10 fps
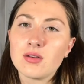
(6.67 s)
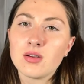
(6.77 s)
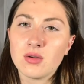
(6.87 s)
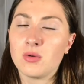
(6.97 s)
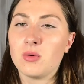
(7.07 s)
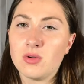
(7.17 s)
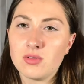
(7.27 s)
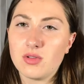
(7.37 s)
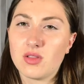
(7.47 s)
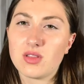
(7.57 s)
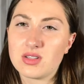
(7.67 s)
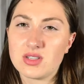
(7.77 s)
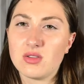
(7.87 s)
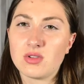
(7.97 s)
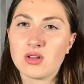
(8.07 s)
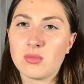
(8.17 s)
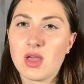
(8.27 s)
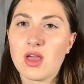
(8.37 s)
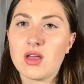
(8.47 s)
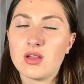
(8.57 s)
you for the things that you've done to
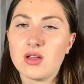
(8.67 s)
me,